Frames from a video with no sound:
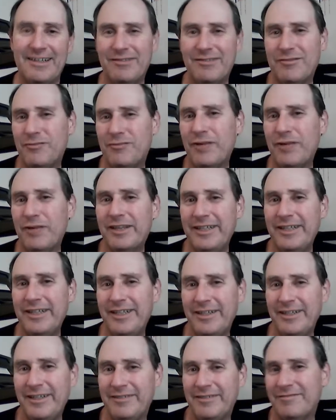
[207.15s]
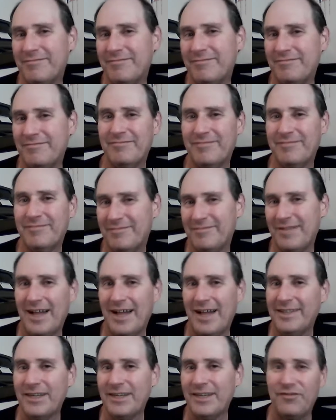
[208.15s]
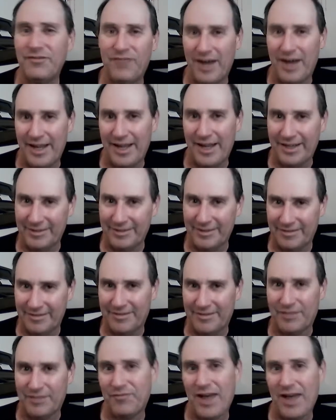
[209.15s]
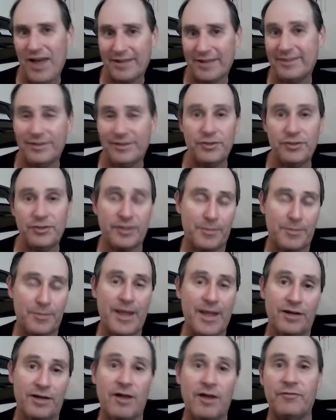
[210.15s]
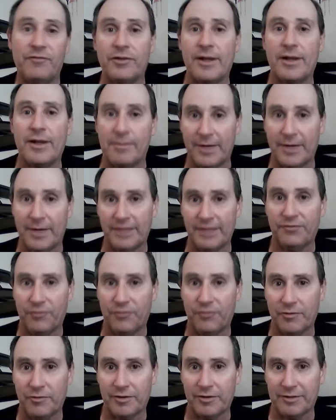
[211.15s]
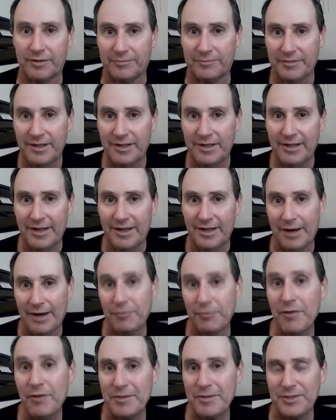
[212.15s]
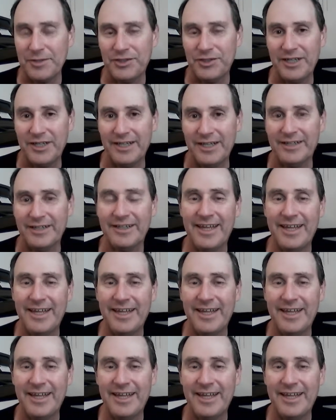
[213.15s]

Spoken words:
quickly identified the fact that you could pay an awful lot of money for a rowing machine.